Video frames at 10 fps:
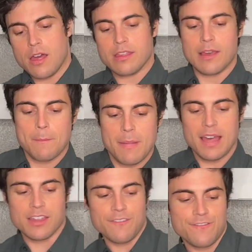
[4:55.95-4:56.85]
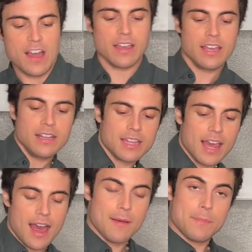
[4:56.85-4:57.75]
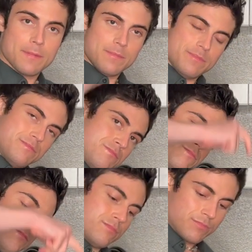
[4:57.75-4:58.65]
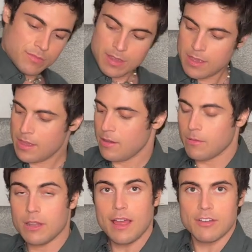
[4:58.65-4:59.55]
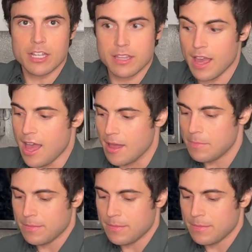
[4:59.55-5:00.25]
the motherfucking top. We love a good top.